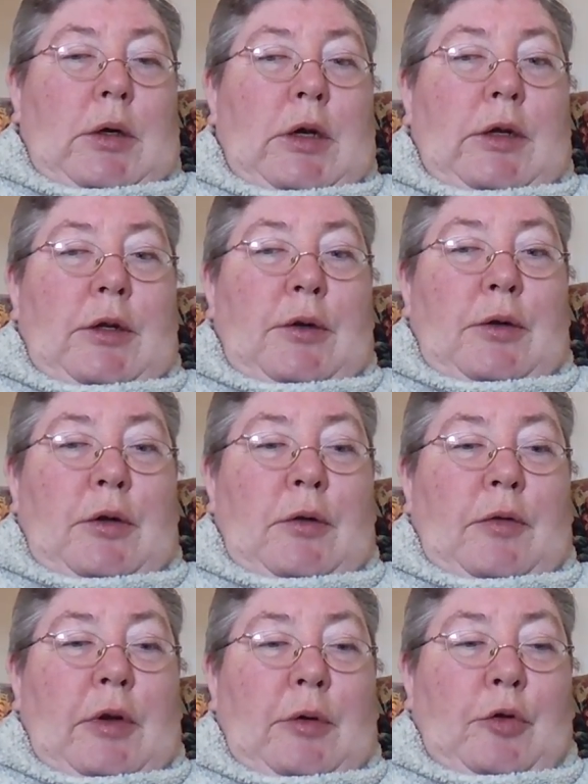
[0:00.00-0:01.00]
I don't know
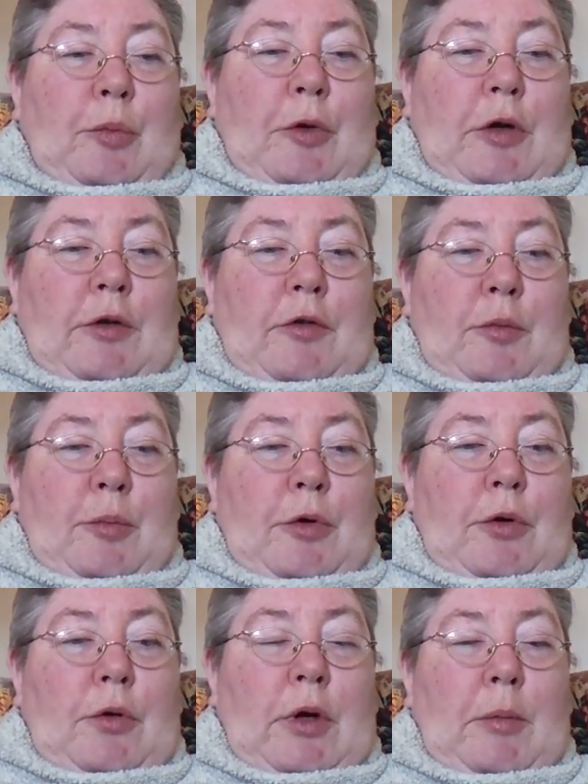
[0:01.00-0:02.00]
if that was part of the
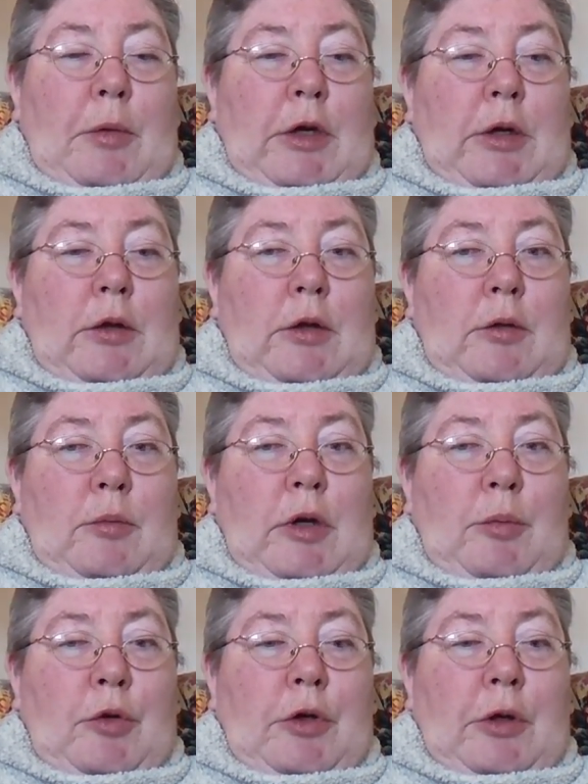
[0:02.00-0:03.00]
programming, that
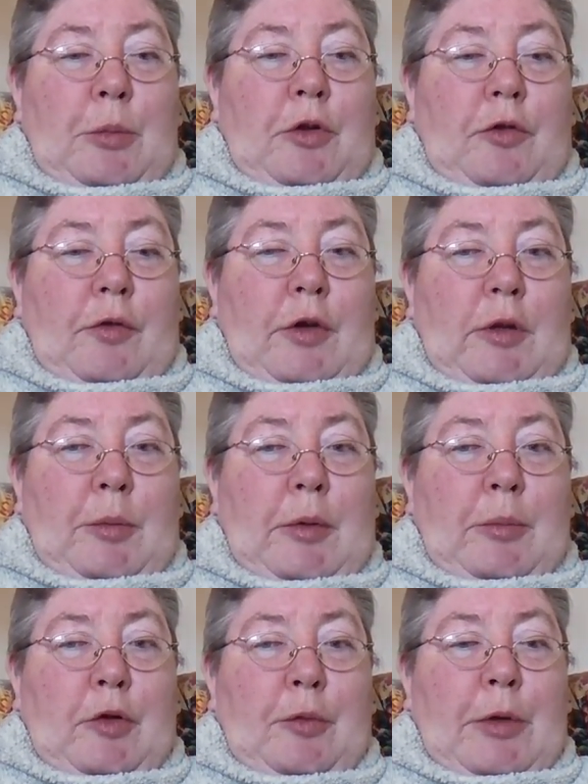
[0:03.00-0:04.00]
my body was for other
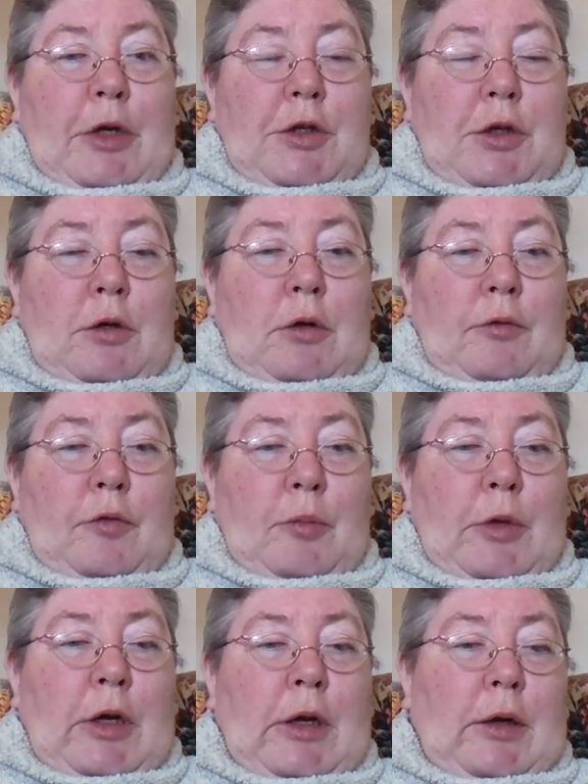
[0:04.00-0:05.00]
people's pleasure, not for
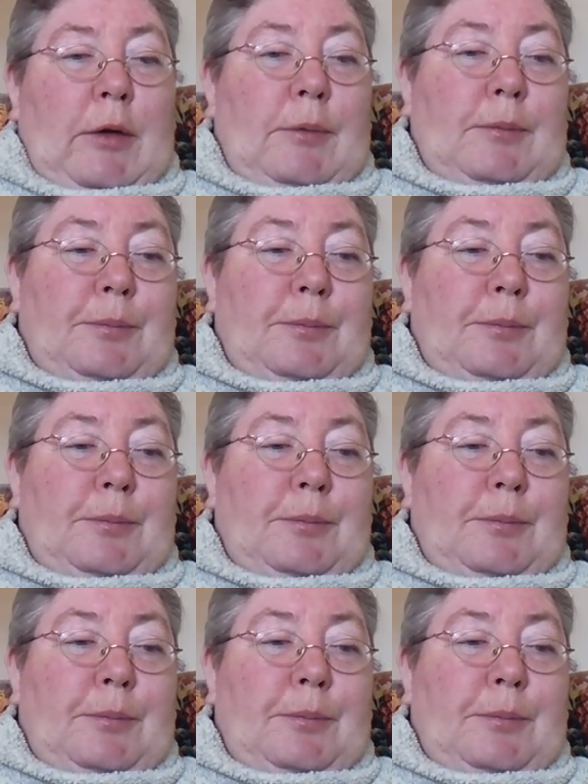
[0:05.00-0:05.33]
mine.